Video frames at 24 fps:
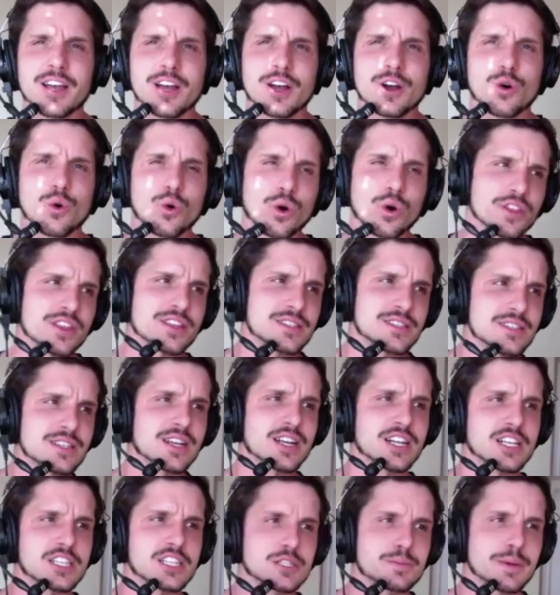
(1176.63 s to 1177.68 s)
or this is an
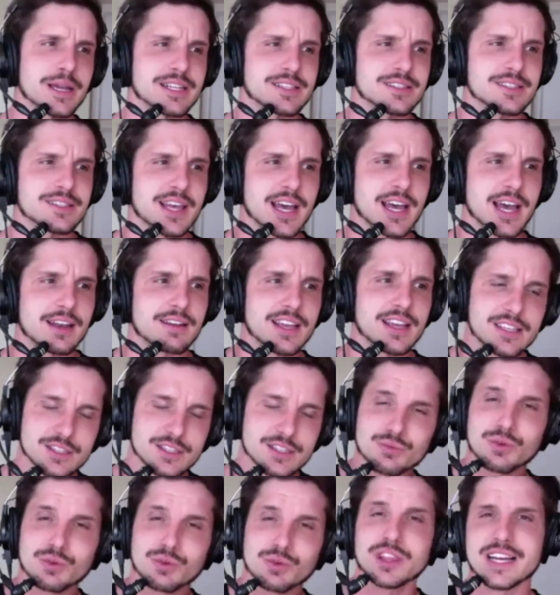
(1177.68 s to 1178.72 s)
expense that is
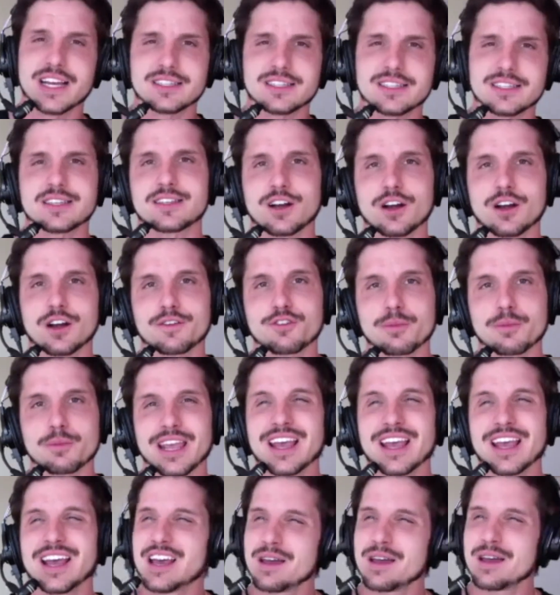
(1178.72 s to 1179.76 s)
really necessary for me.
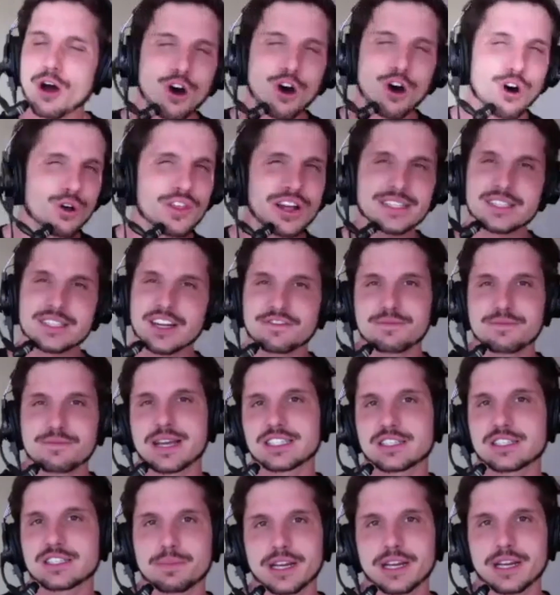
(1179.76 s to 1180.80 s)
All that stuff makes
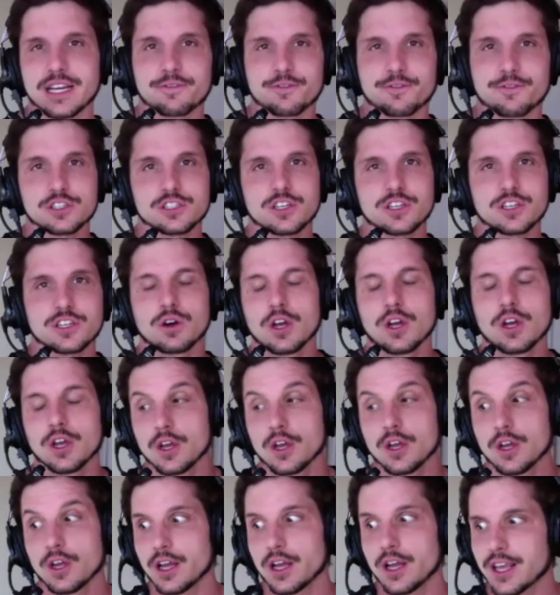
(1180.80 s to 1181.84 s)
a big difference. So
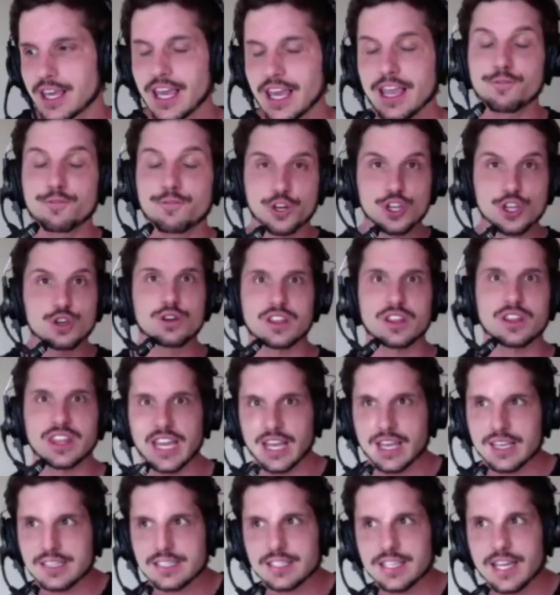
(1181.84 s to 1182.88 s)
the key for you to think
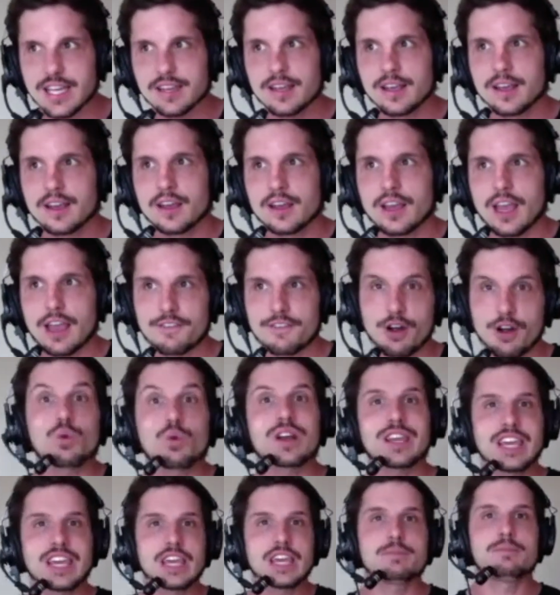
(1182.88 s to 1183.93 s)
is that if I
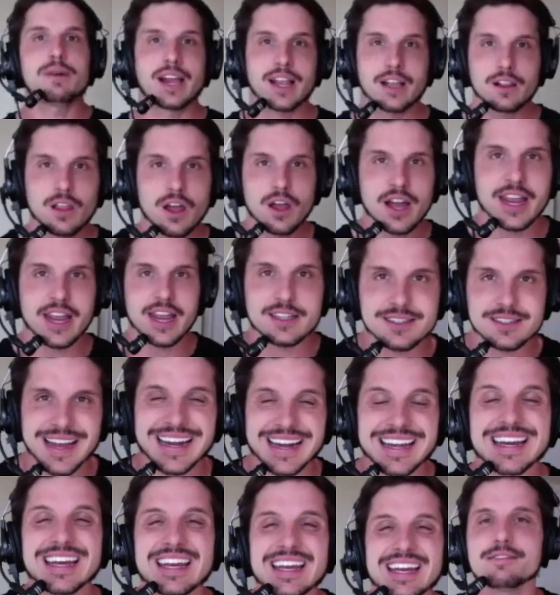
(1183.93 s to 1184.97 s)
want to keep my clients, I
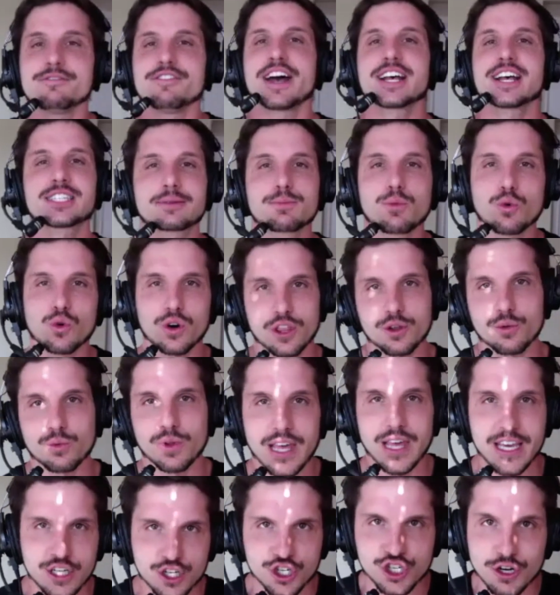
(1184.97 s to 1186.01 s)
need to invest more into the
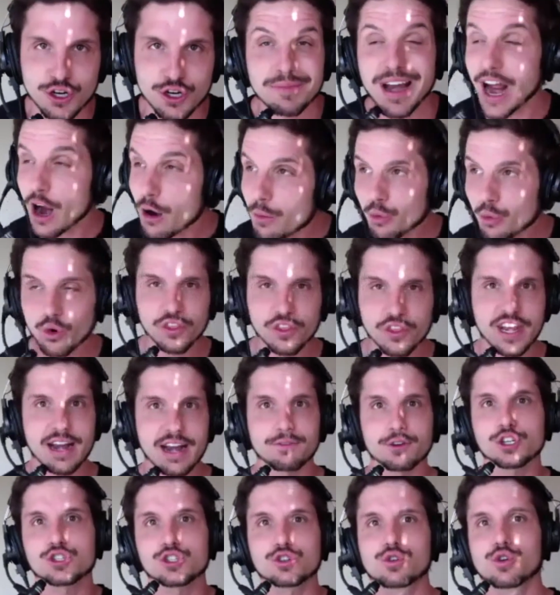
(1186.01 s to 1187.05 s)
relationship. Now more than
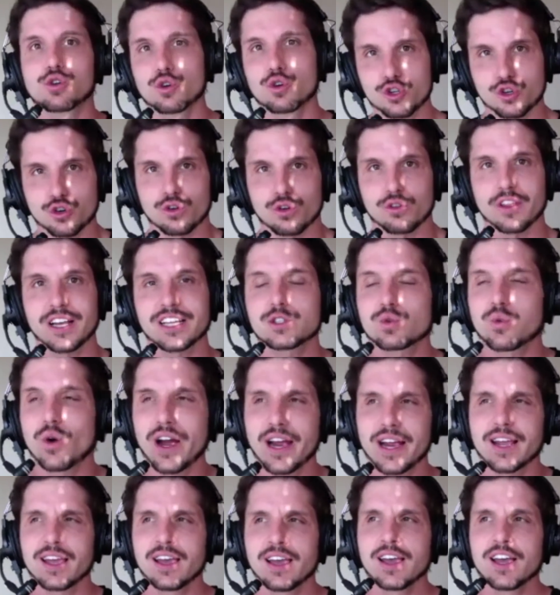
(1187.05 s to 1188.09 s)
ever, it's crucial. That's
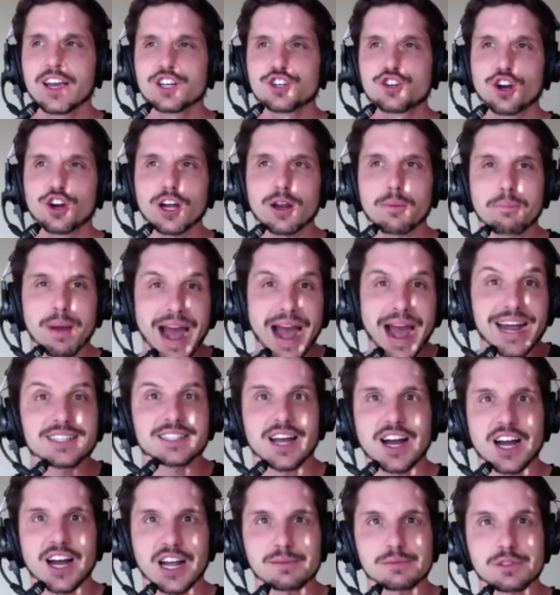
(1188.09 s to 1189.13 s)
why during bad
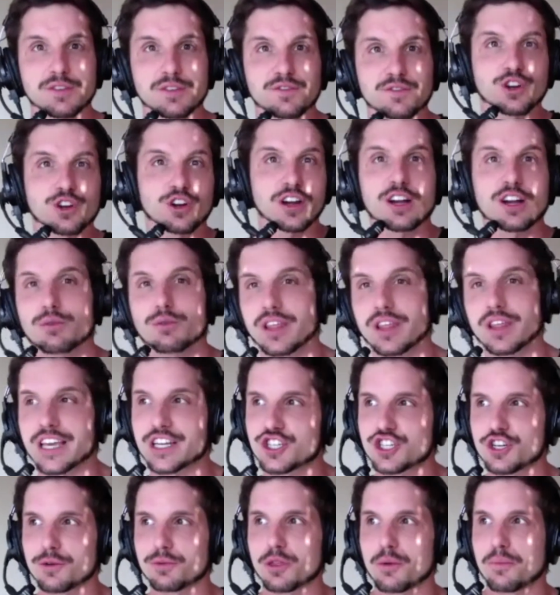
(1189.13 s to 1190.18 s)
times, if you're in a
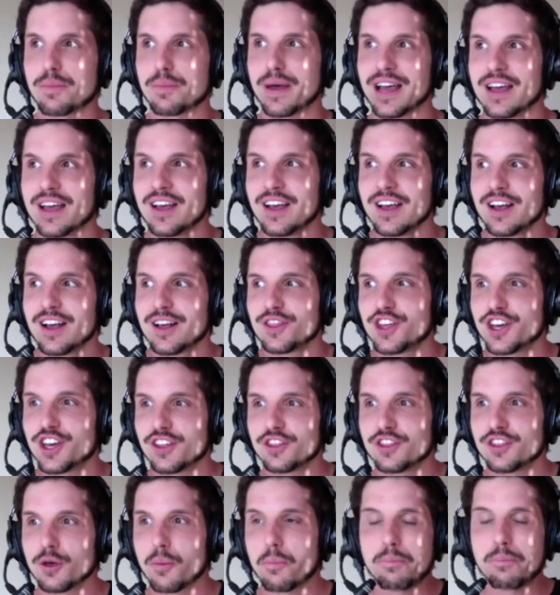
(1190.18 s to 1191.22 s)
relationship,
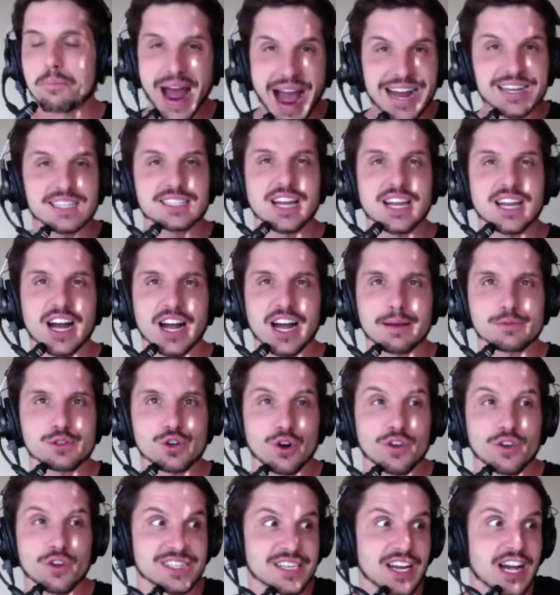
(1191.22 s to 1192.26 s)
the bad times
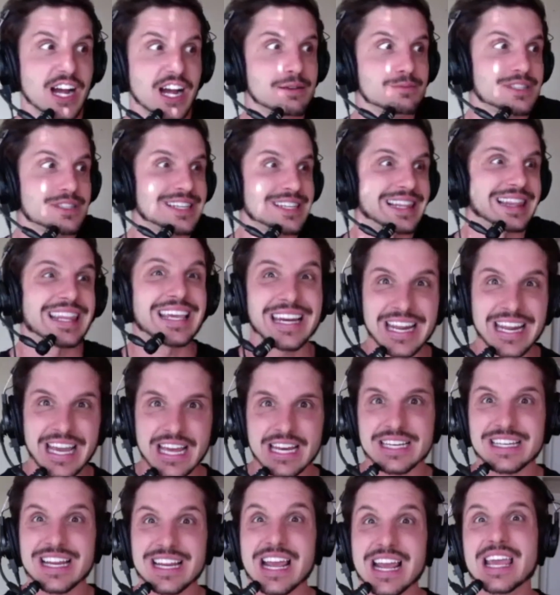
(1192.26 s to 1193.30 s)
are the times to lean in,
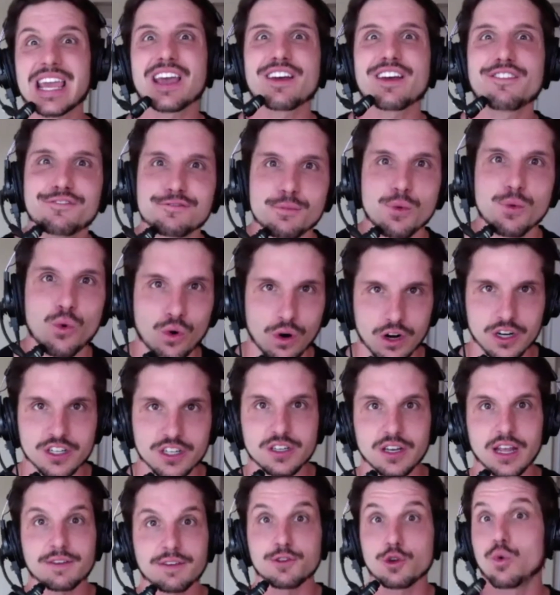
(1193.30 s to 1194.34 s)
to give more
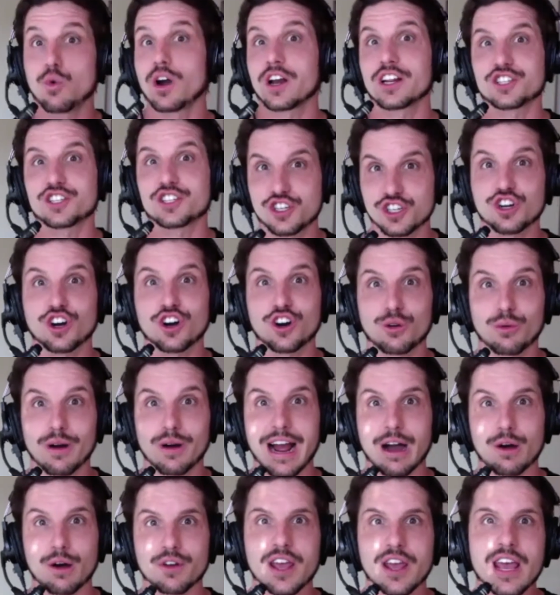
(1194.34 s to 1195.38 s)
if you want it to turn
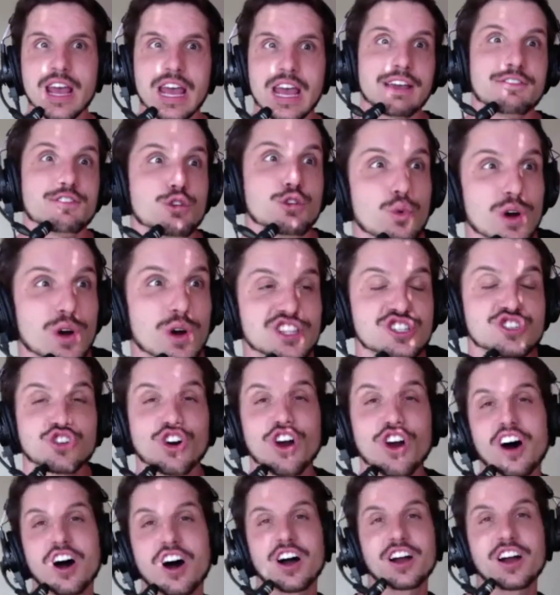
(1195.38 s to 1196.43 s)
around. If you
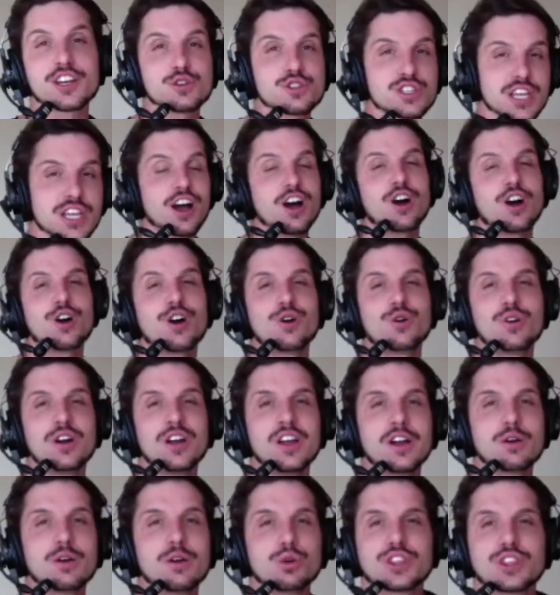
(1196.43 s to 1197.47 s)
withdraw and you say, oh,
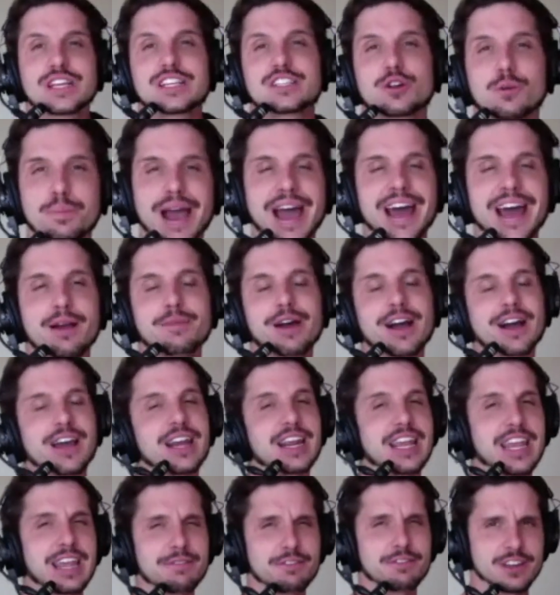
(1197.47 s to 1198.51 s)
well, things are bad, I'm not going
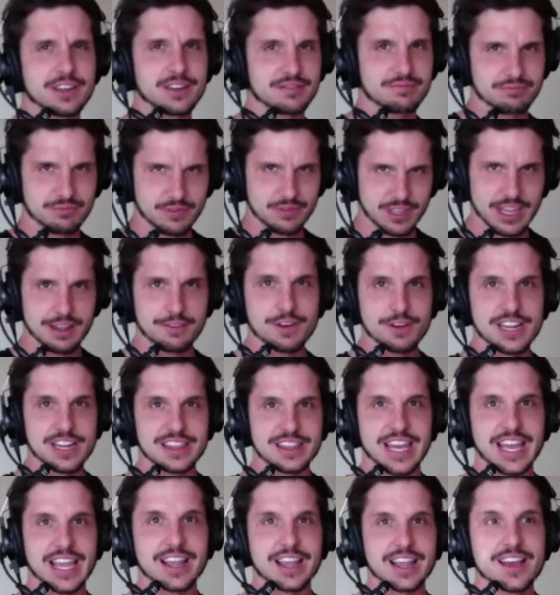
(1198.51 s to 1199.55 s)
to give
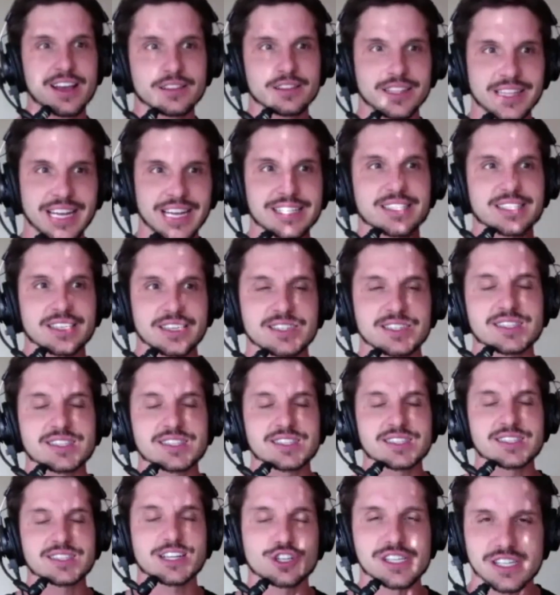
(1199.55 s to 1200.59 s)
anything, then that's
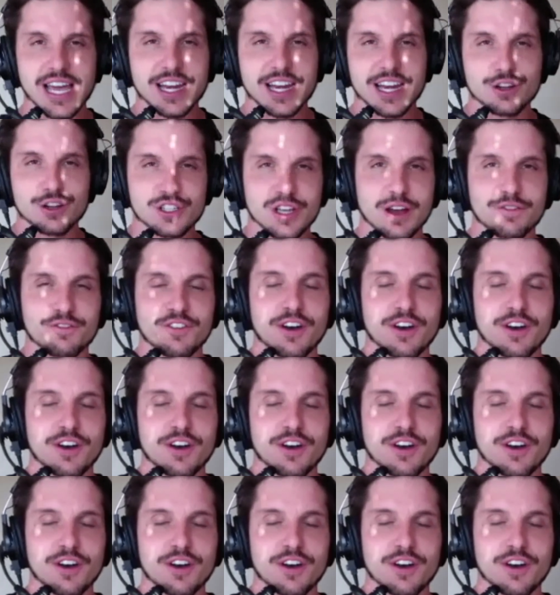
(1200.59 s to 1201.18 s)
essentially setting yourself up